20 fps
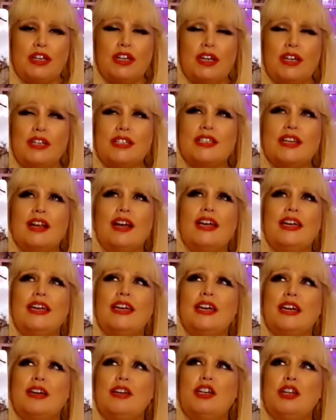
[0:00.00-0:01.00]
it's
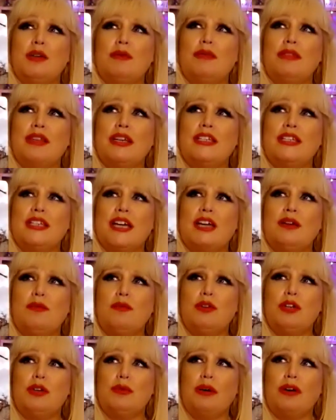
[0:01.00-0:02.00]
like, you know, when they say,
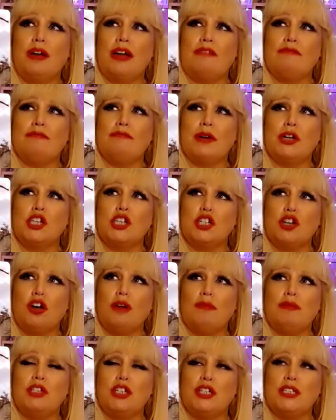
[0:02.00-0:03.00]
well, you won't have much
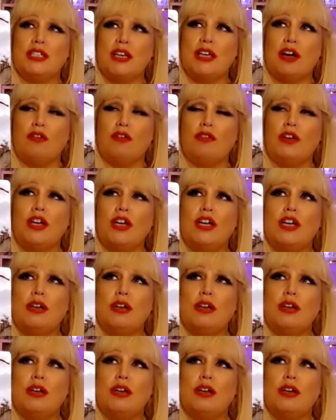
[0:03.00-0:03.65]
time to yourself,